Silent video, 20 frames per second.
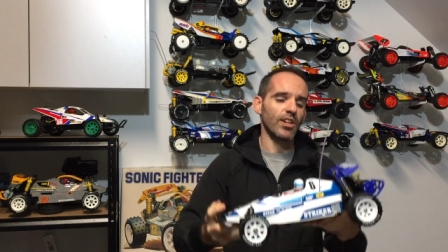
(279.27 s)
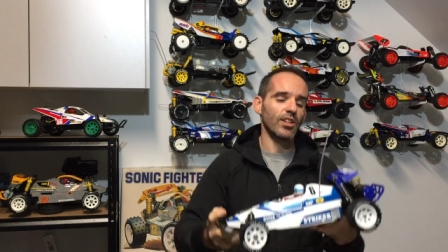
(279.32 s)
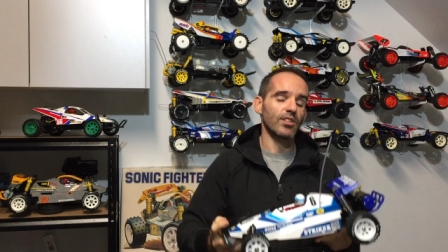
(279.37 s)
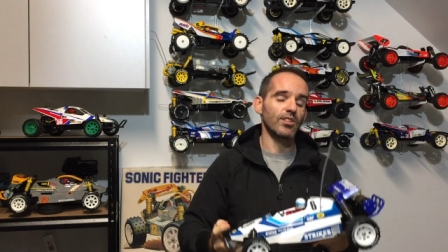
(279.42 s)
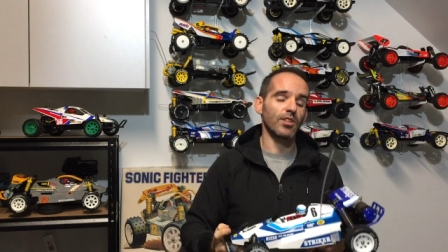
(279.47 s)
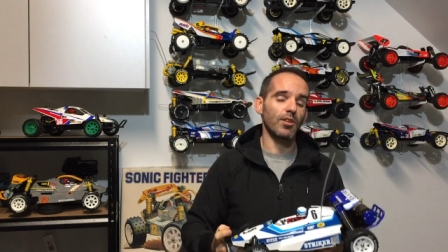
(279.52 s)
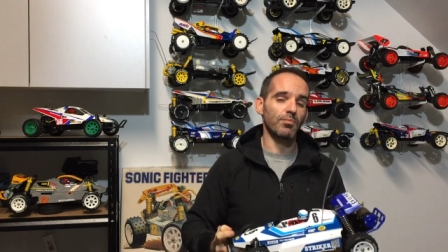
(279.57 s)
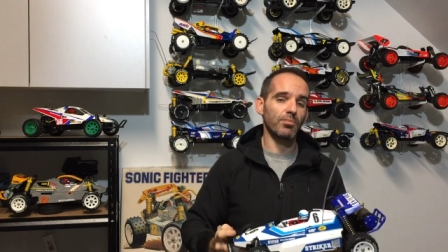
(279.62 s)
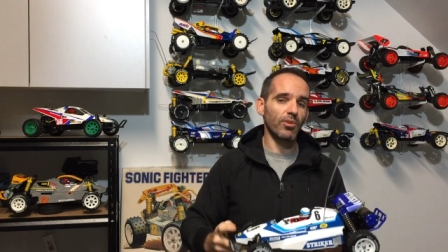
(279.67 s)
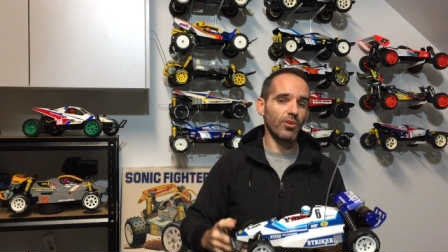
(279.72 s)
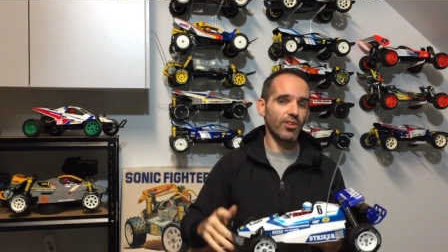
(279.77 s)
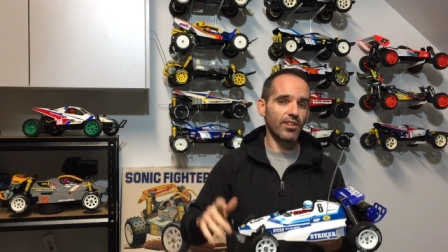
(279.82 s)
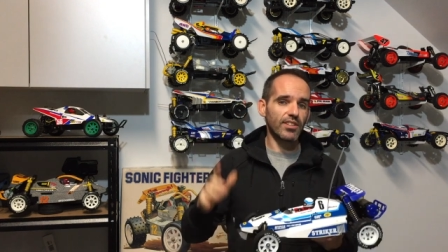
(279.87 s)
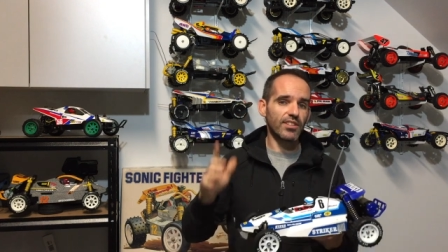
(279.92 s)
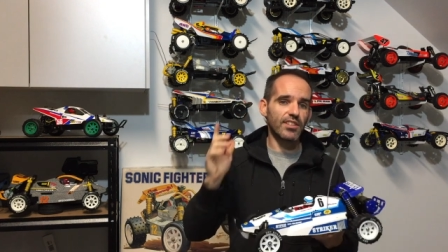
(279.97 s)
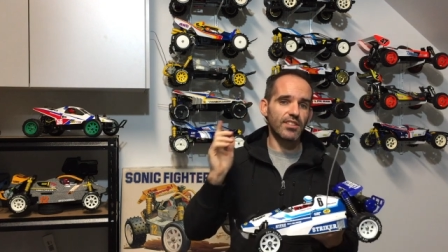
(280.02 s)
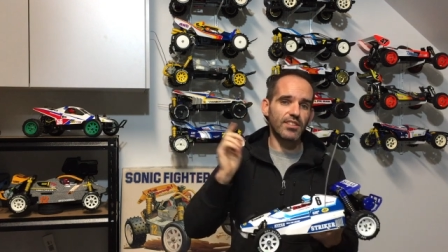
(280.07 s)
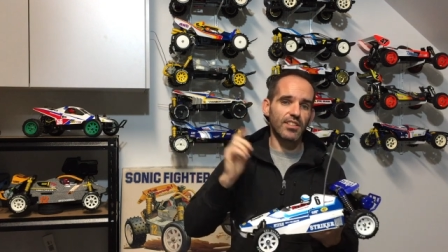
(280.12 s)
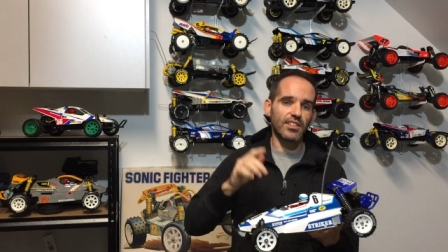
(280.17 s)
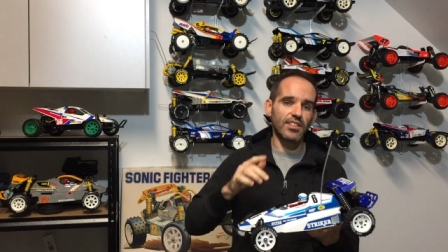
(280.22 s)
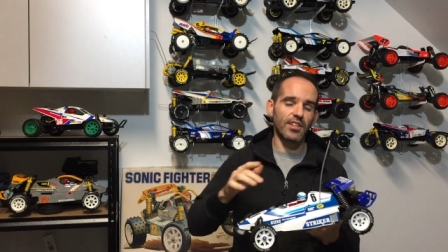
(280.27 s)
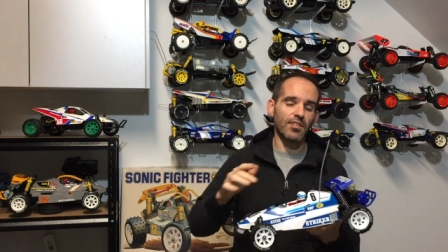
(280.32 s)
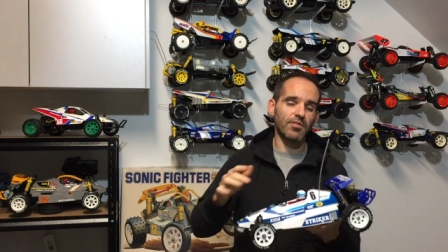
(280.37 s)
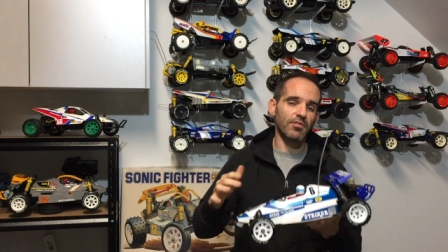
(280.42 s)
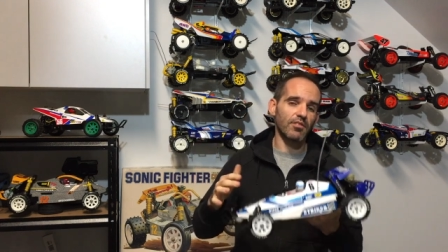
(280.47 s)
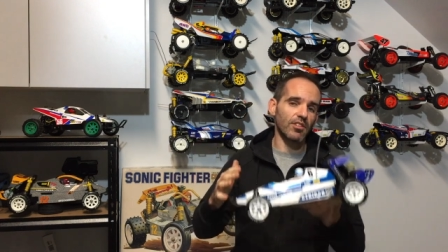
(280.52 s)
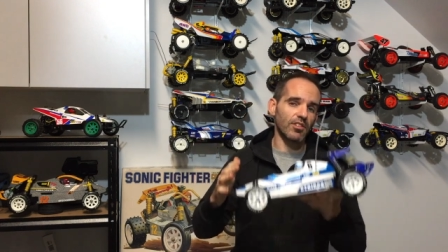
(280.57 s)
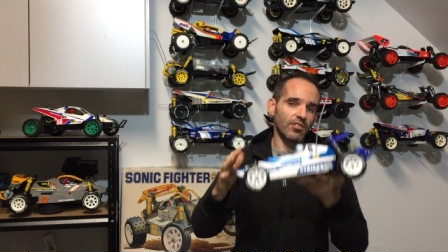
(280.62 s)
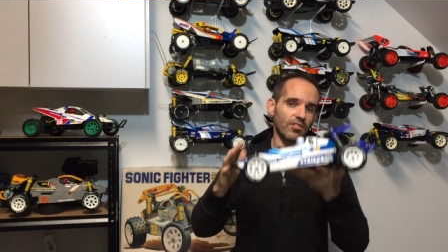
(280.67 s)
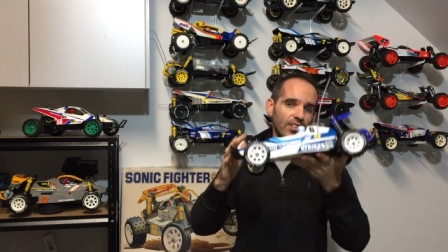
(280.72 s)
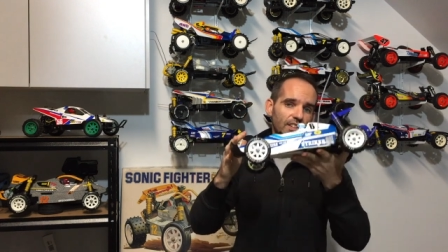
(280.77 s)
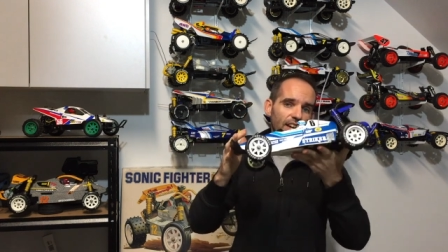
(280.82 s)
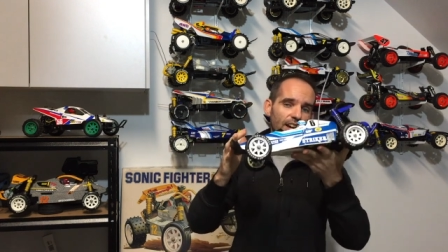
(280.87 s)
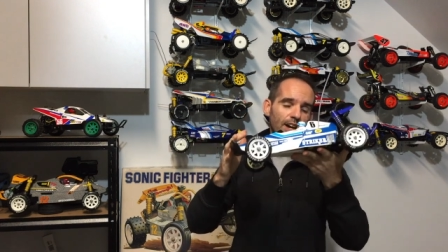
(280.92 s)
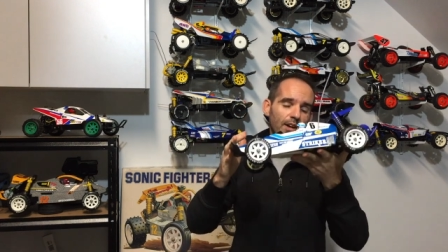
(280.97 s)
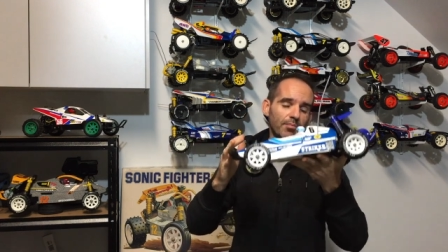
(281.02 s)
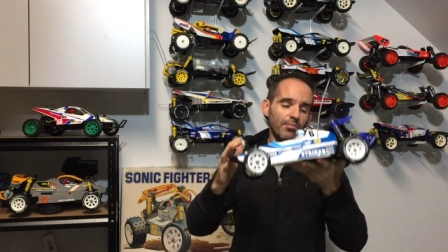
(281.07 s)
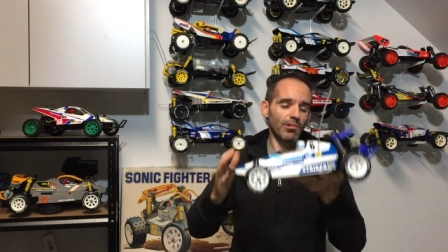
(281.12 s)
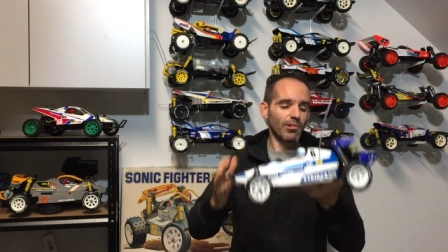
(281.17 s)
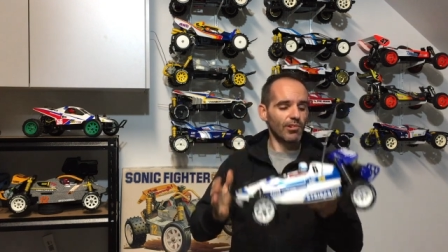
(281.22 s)
So prices are definitely on the
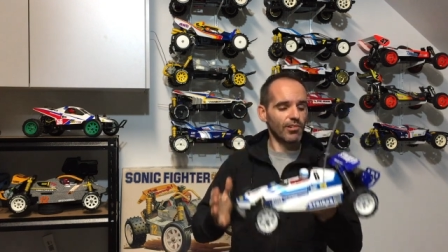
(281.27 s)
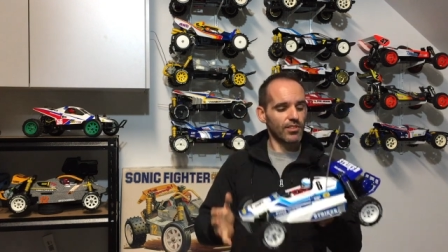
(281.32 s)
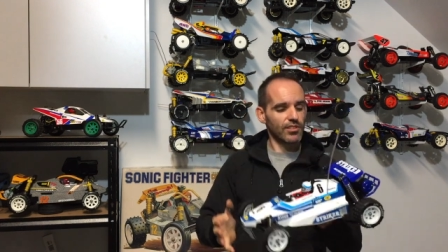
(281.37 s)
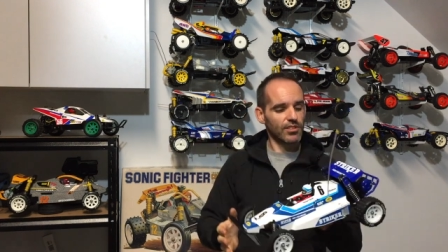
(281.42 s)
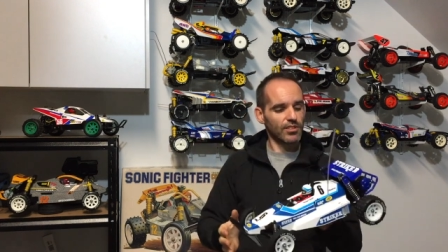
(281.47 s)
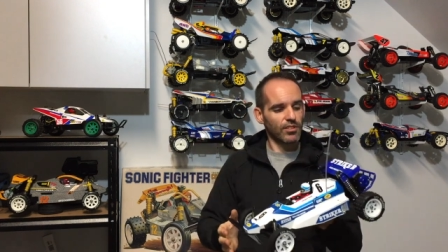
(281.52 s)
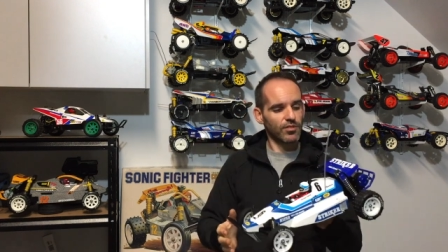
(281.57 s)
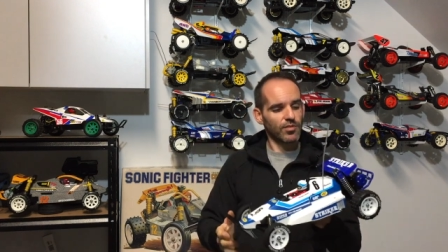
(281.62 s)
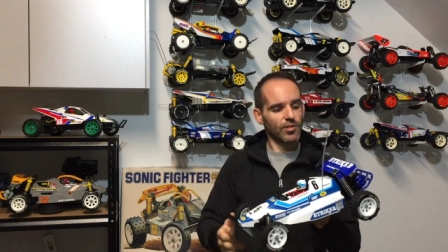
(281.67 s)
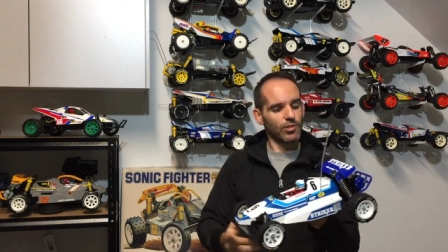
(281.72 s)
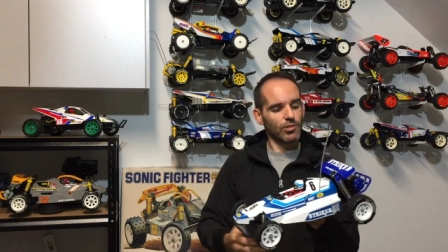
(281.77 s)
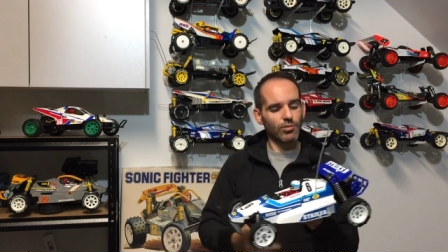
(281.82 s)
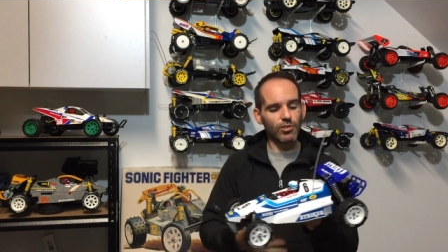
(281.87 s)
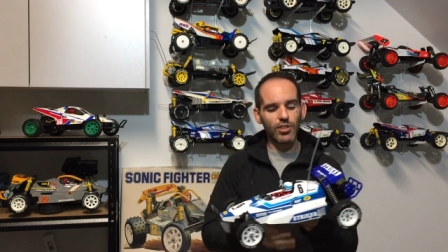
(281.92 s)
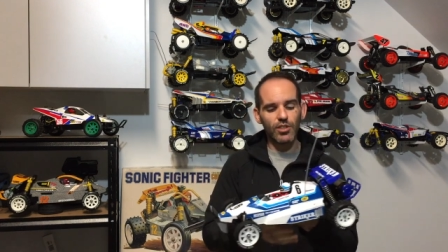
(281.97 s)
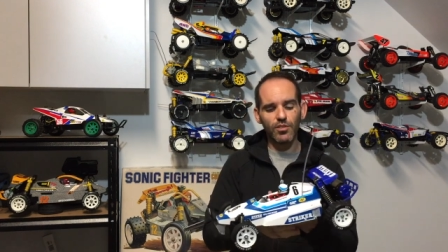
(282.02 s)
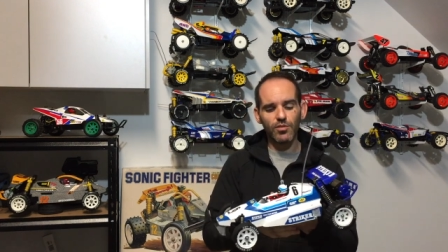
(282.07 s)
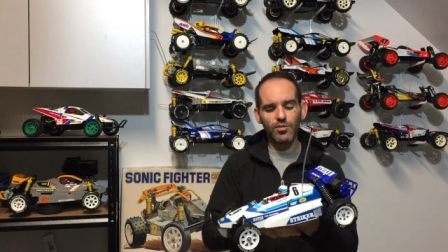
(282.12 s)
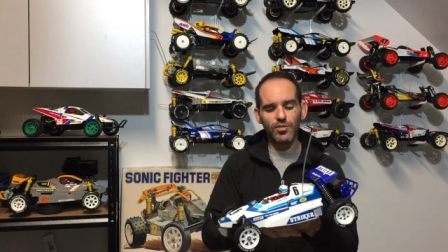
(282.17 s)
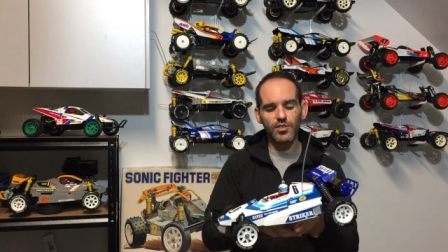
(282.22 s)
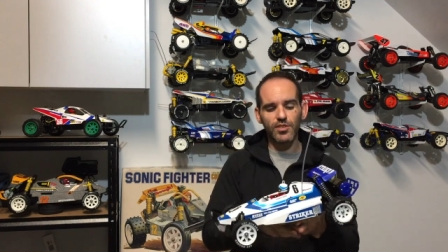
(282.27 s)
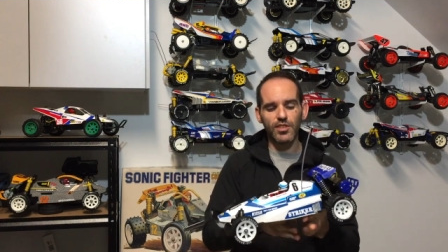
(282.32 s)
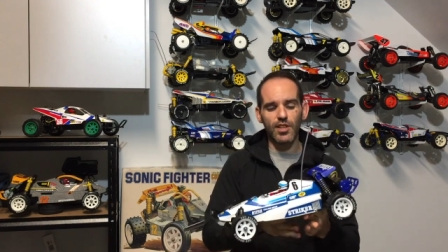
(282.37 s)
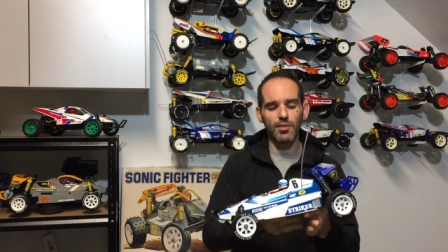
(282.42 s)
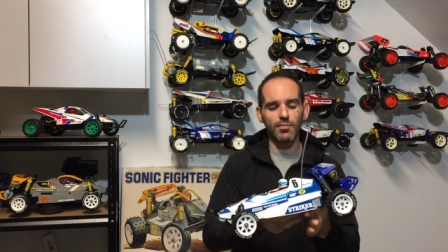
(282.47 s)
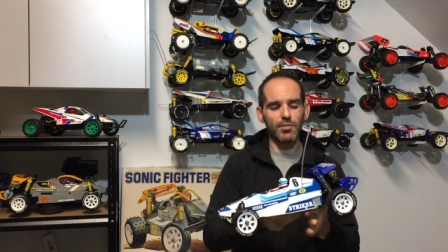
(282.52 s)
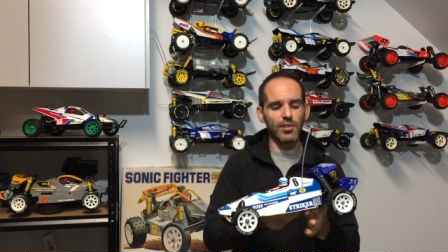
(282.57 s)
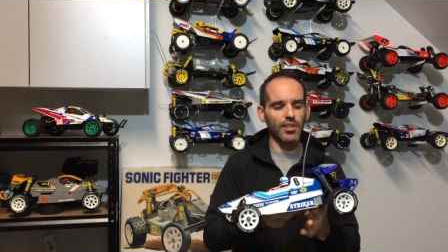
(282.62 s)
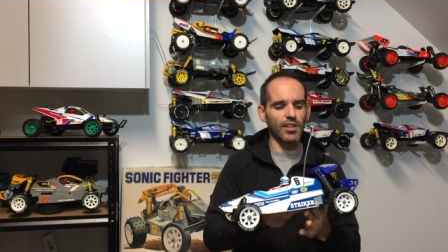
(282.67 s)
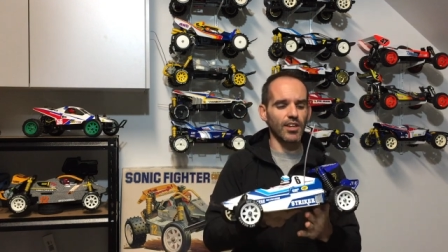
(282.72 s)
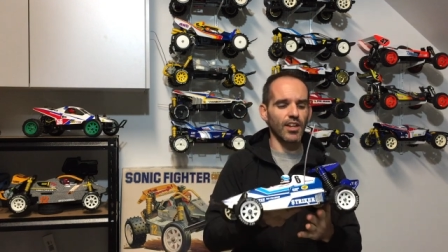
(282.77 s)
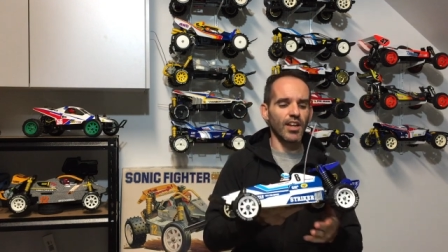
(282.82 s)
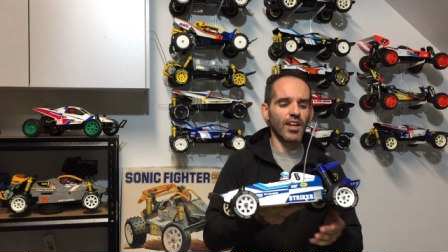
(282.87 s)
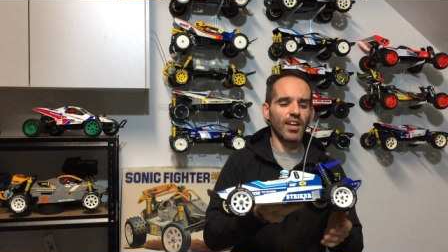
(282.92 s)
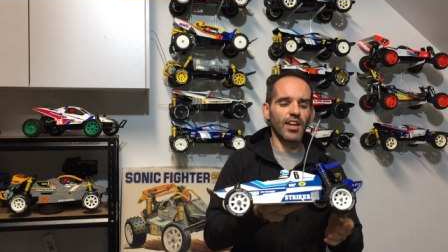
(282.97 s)
up, guys, so if you're looking for something